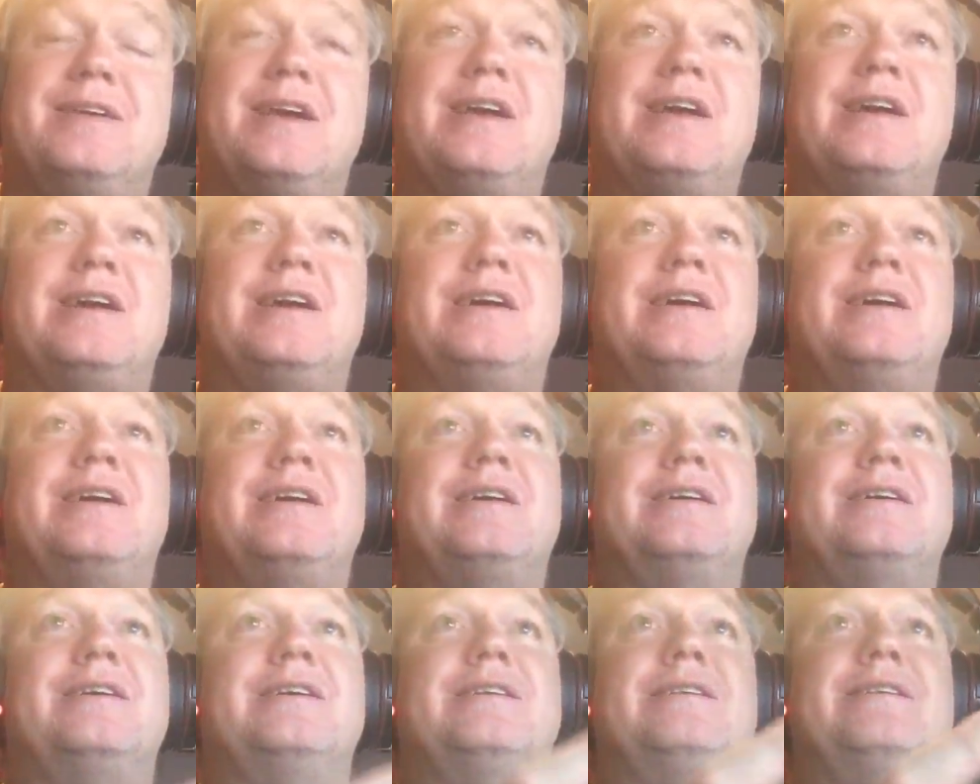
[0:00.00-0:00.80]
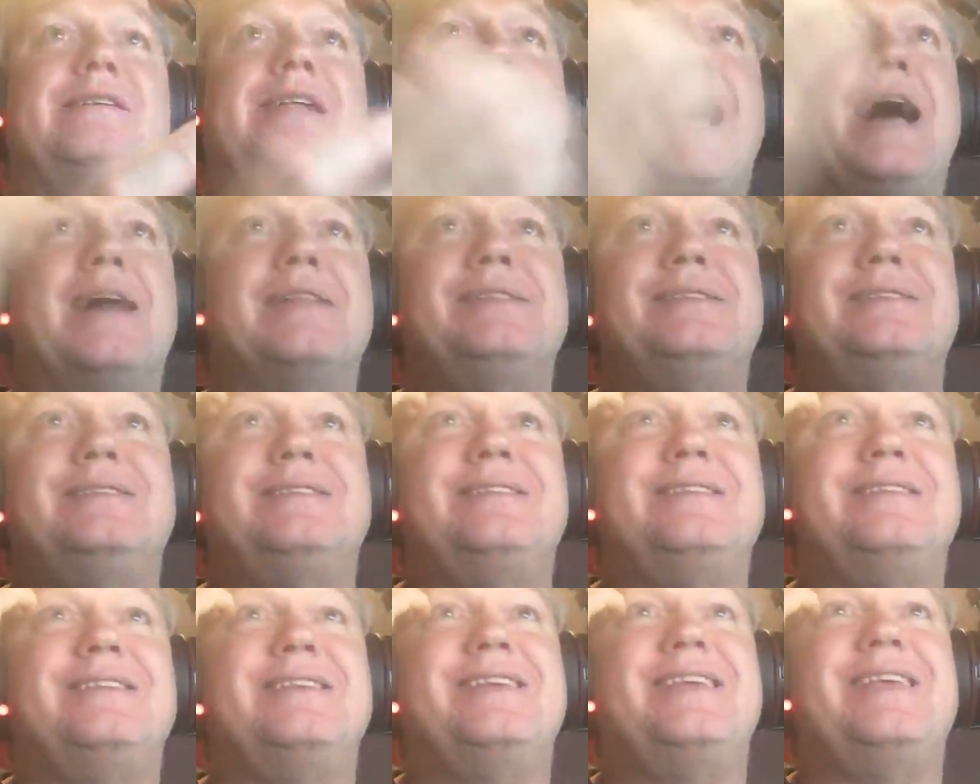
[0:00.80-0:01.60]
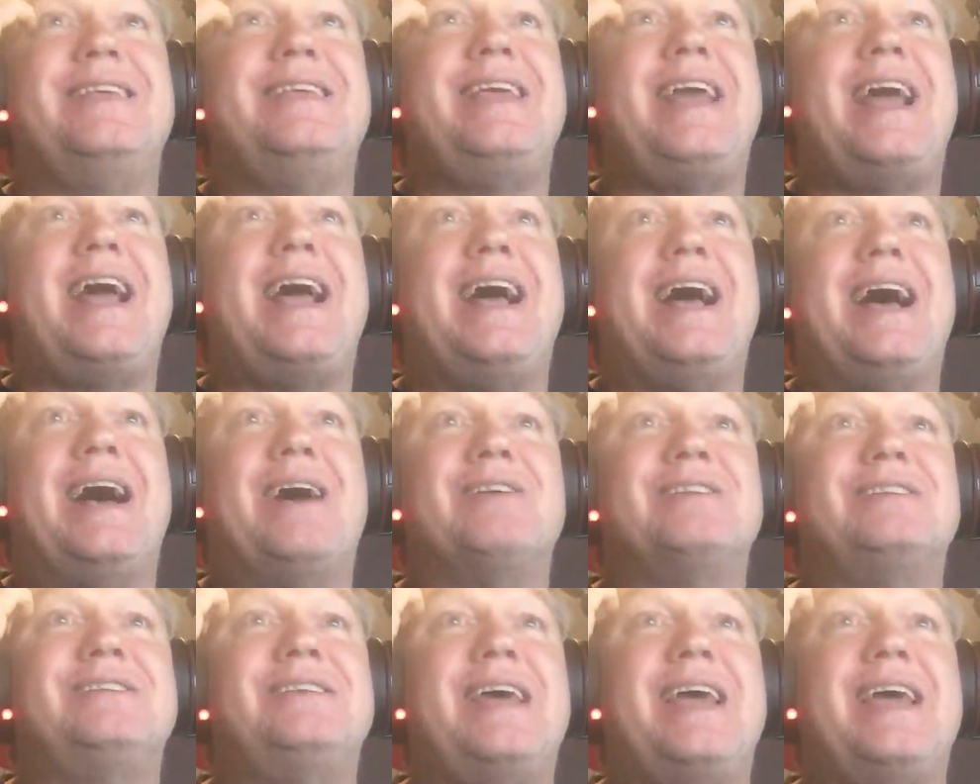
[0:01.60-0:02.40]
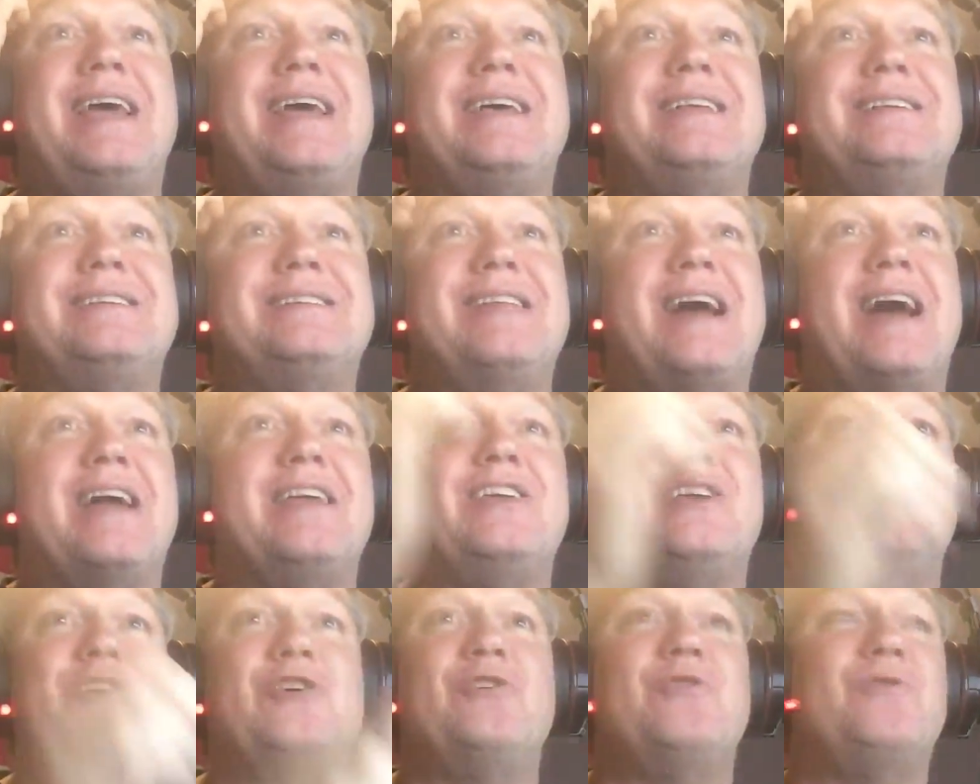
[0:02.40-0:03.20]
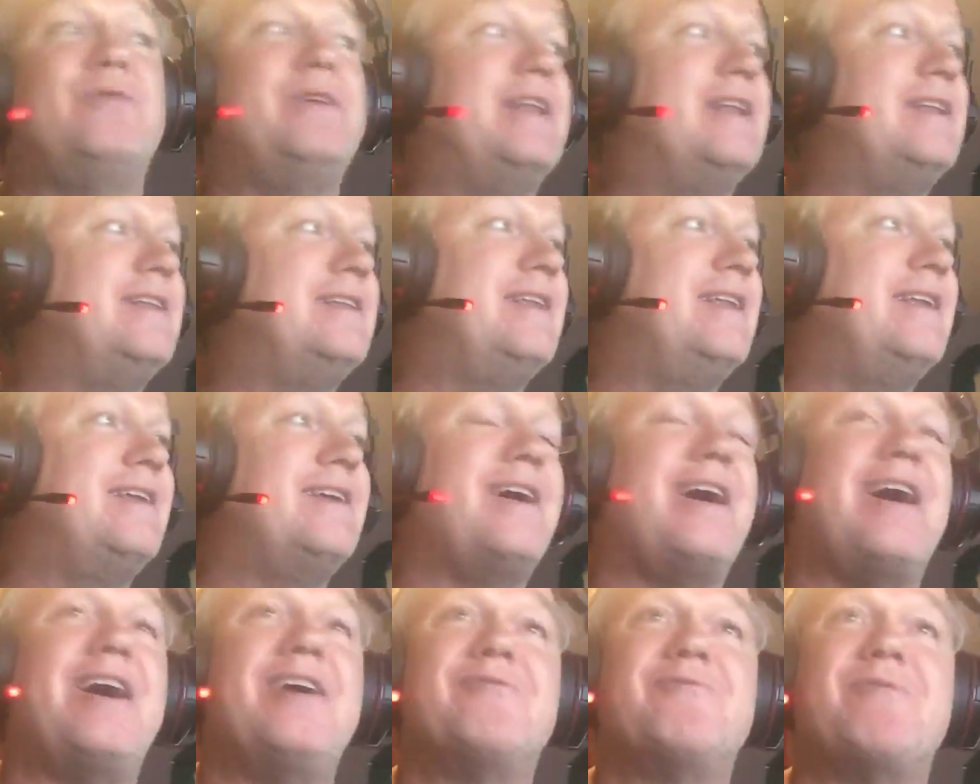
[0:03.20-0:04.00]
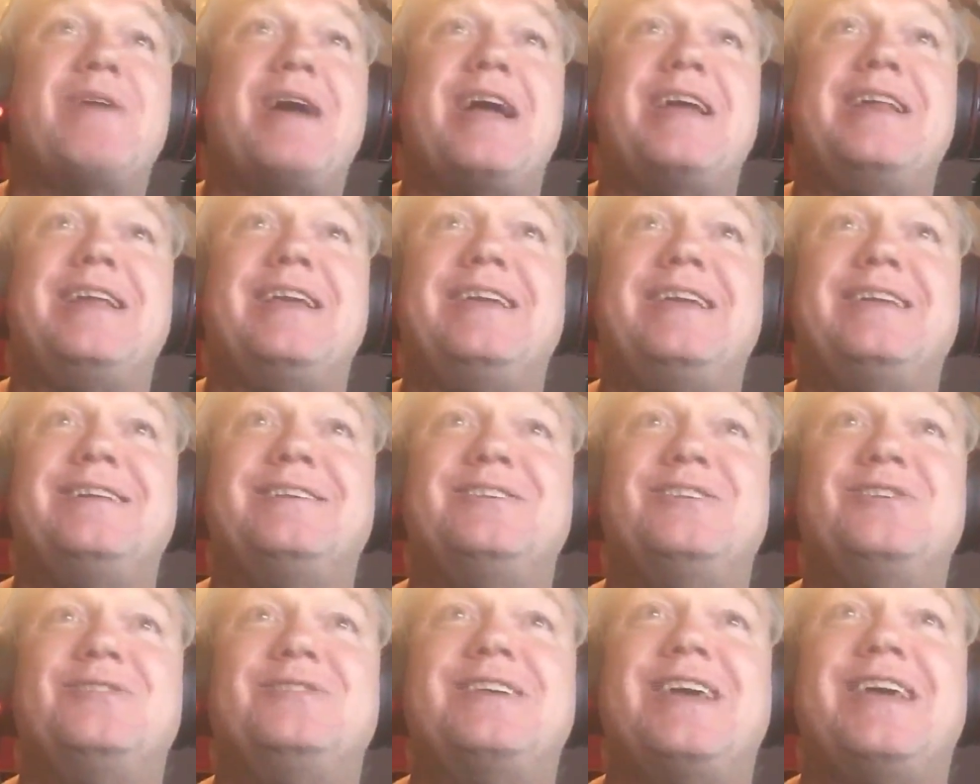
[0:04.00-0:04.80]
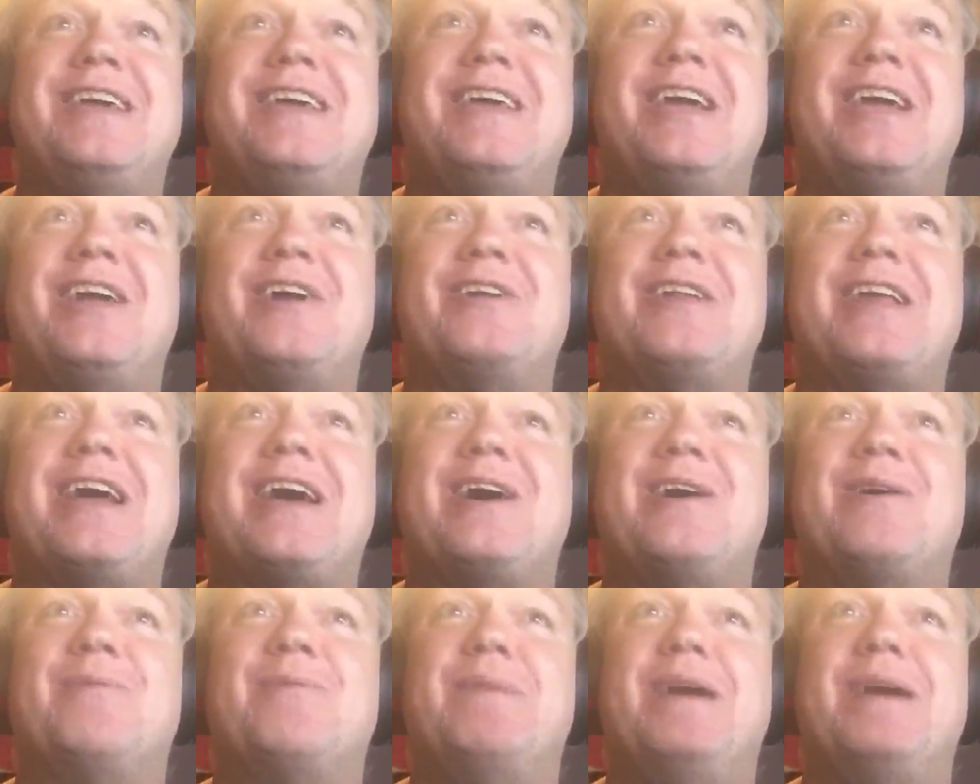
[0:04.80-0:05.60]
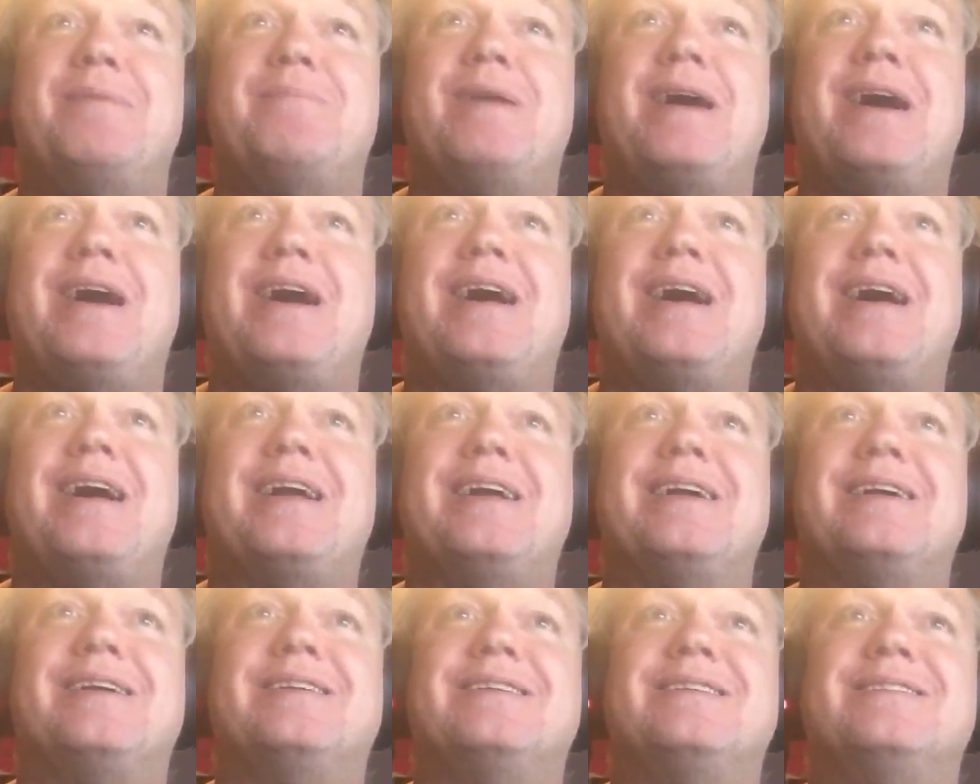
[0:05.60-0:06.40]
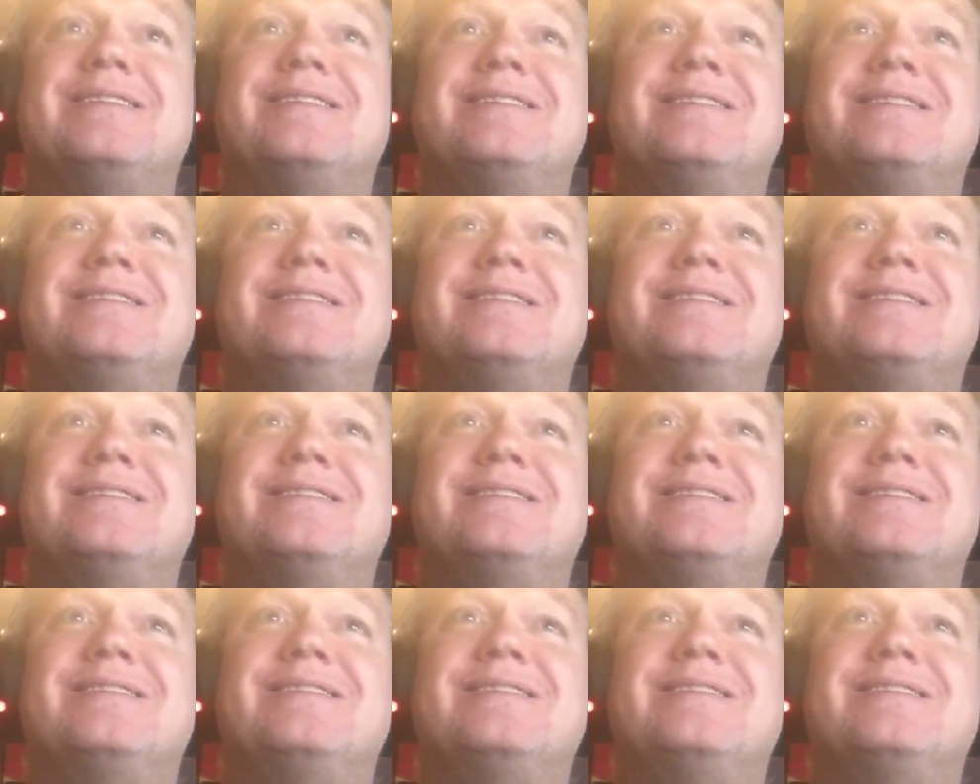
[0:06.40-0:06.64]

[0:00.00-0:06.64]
I yeah, I'll say it's not you. And alrighty, you take care now. Bye bye.